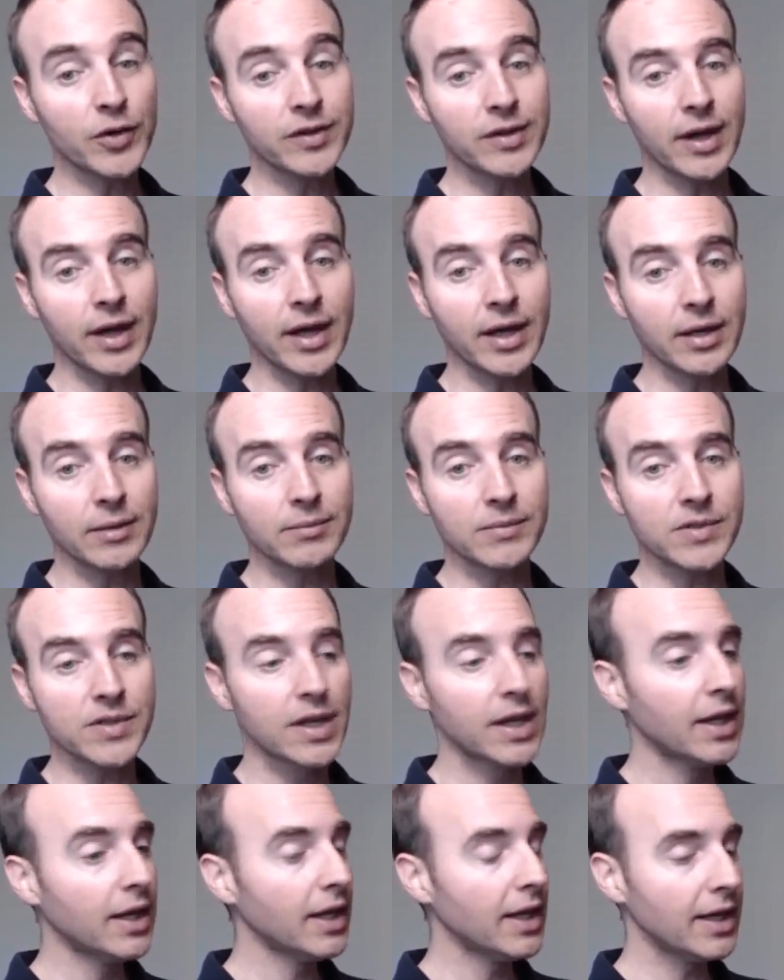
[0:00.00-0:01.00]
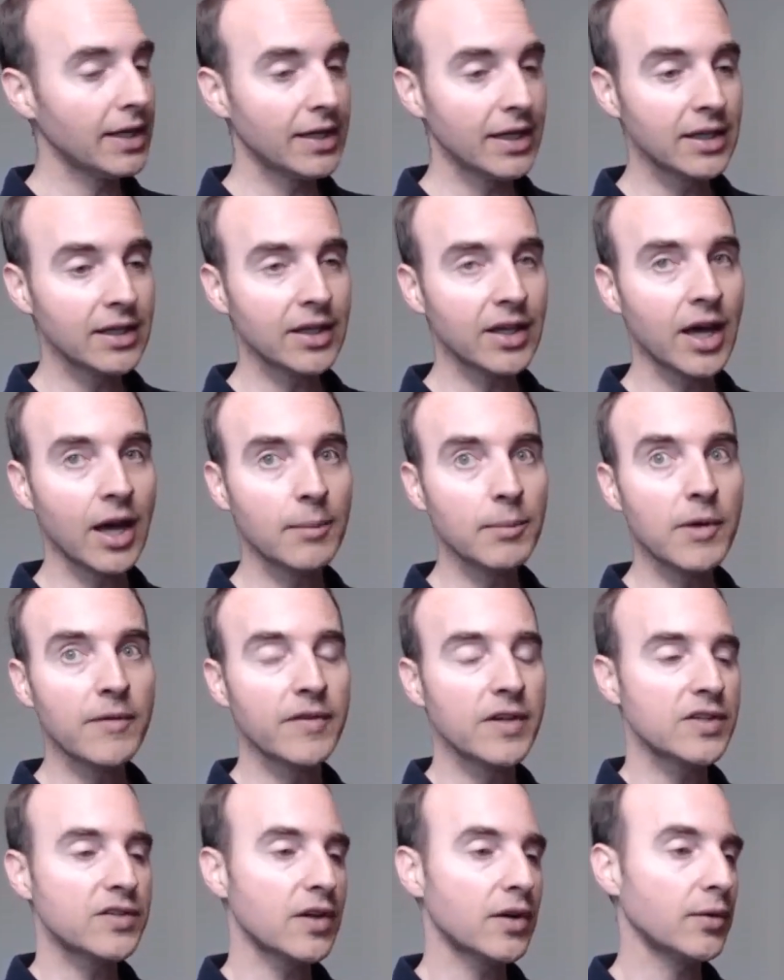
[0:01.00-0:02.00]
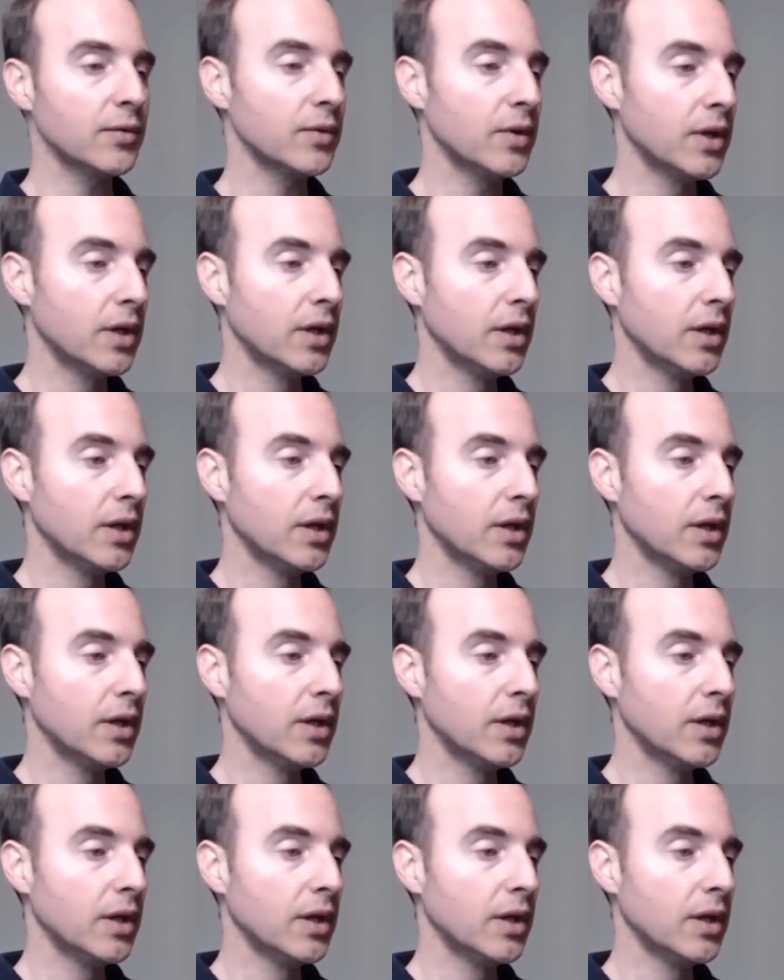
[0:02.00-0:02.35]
times. He didn't come of his own.